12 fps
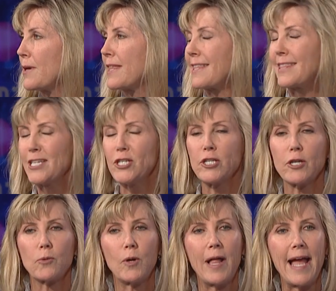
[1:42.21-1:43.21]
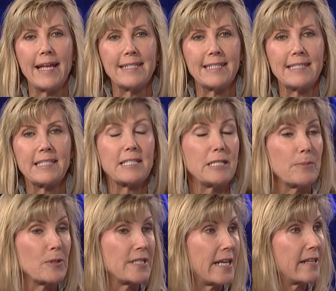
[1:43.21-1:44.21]
We think this year we'll end at
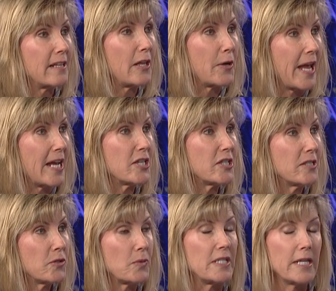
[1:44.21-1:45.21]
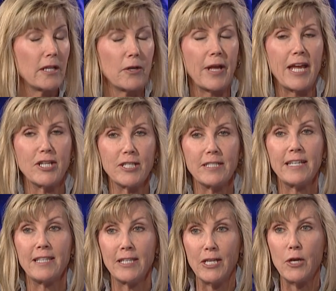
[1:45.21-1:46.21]
60% of the locations, retail locations
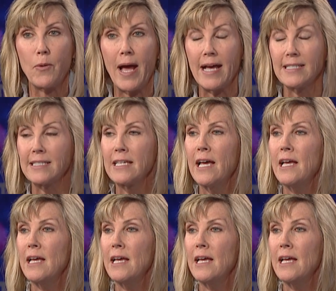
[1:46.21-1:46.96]
in the US,